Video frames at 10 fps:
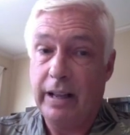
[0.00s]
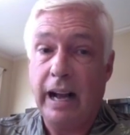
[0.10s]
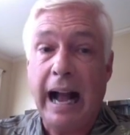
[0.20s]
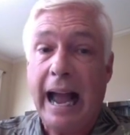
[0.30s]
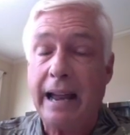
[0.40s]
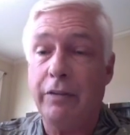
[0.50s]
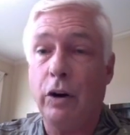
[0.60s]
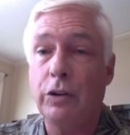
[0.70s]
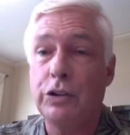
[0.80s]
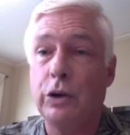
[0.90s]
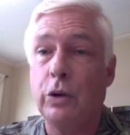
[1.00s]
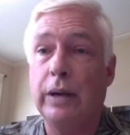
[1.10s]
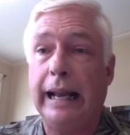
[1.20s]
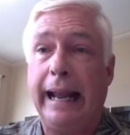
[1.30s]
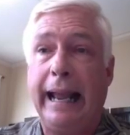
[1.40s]
I've also,
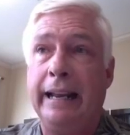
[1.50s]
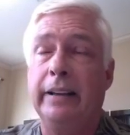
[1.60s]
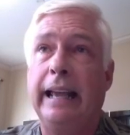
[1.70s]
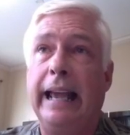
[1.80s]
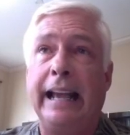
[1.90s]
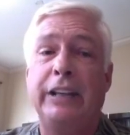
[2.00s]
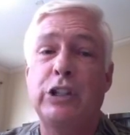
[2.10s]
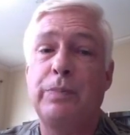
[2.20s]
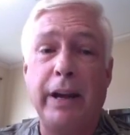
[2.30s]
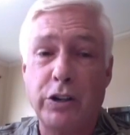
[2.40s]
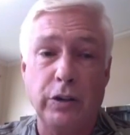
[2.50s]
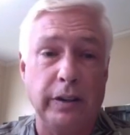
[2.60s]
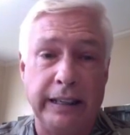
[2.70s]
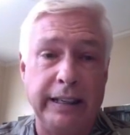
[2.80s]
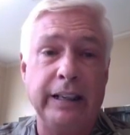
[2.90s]
and
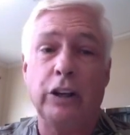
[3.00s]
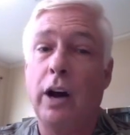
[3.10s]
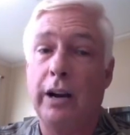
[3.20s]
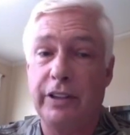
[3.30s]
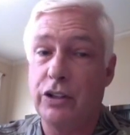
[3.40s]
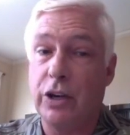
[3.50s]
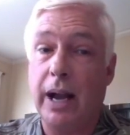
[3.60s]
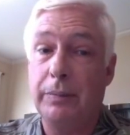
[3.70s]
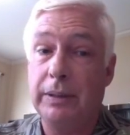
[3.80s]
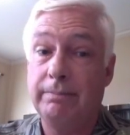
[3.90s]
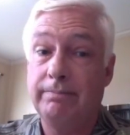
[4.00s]
especially in a coffee shop.